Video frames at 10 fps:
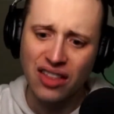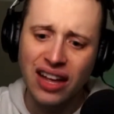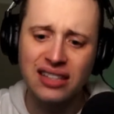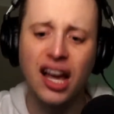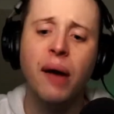
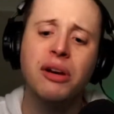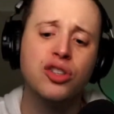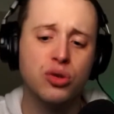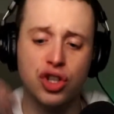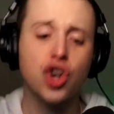that's coming
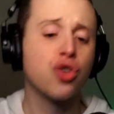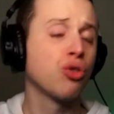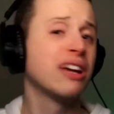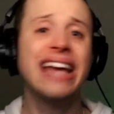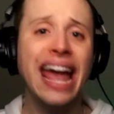to it to
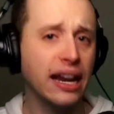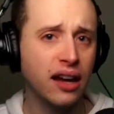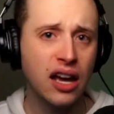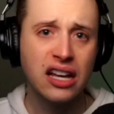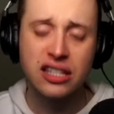create
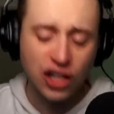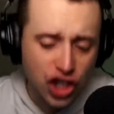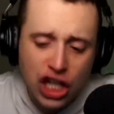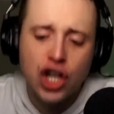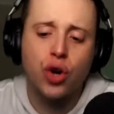
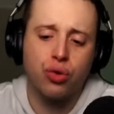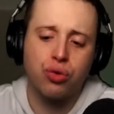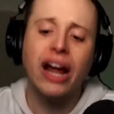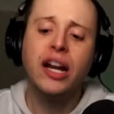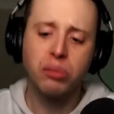such an
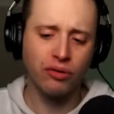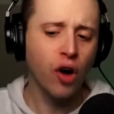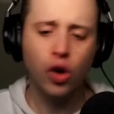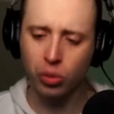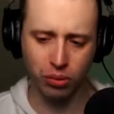incredible
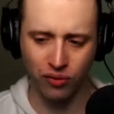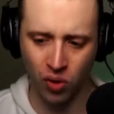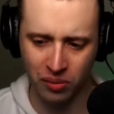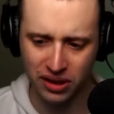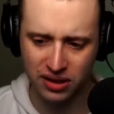vocal
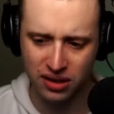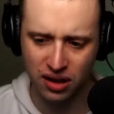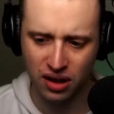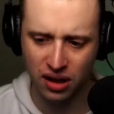performance.